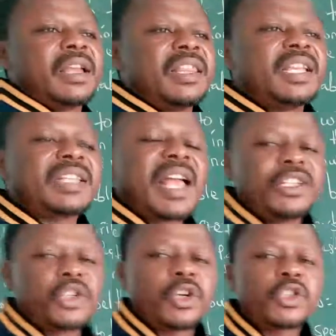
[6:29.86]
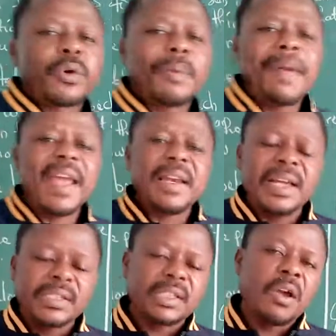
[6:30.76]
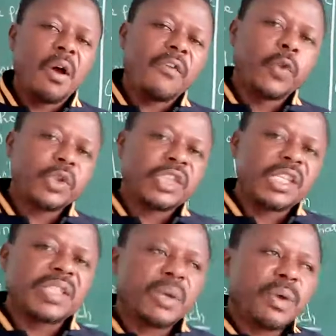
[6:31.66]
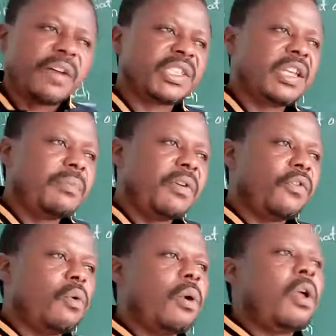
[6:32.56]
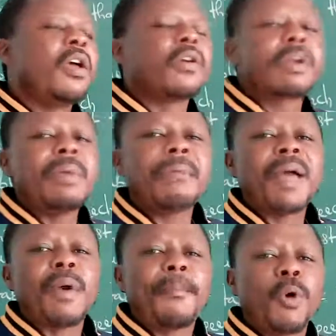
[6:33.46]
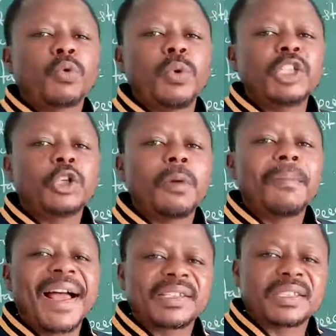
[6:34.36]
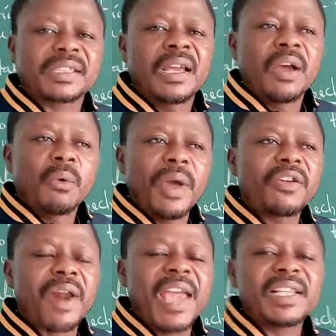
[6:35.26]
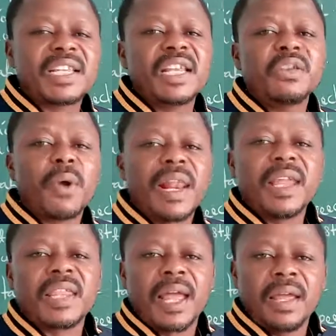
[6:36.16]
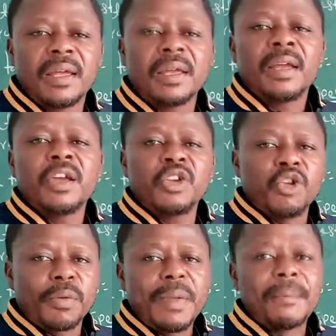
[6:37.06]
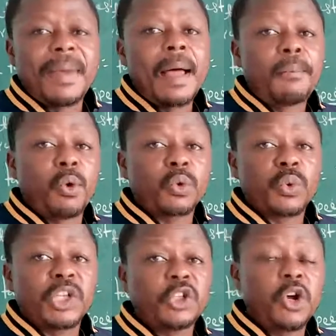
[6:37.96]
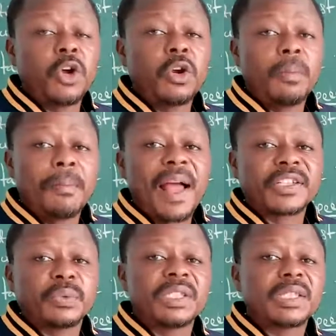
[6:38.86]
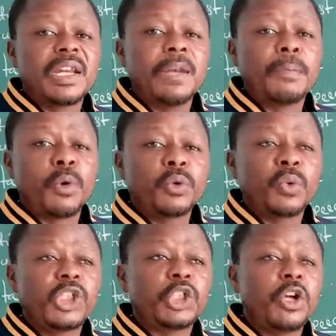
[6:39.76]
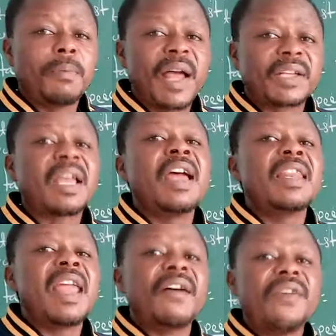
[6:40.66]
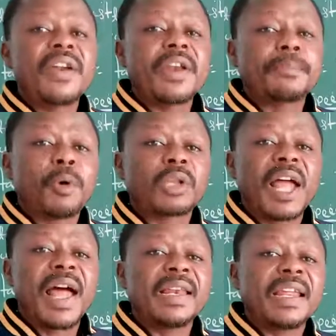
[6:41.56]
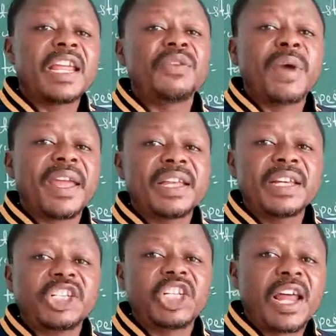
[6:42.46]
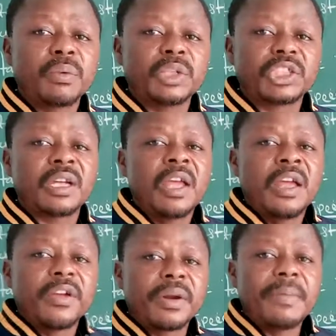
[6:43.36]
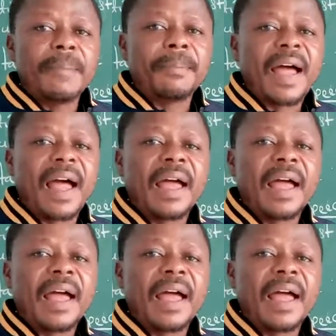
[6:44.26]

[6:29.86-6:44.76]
These are just reminders of those things that we have seen before. Remember your punctuation marks when writing your letter. Remember punctuation marks. We studied punctuation marks. They are very important in your English language. Remember